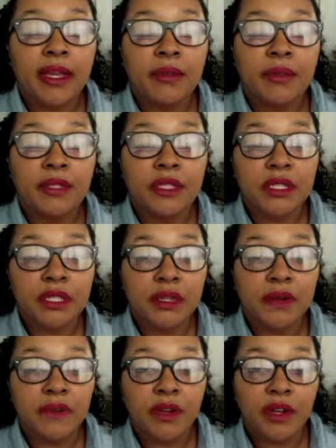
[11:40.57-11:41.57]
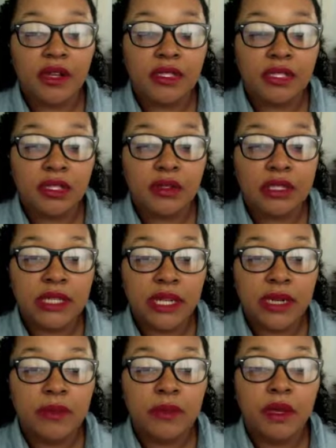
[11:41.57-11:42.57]
in particular, if your hair is still
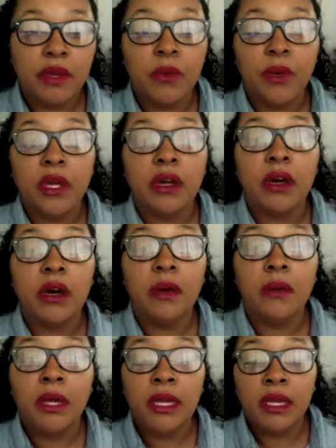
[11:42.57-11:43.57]
damp, you may wake up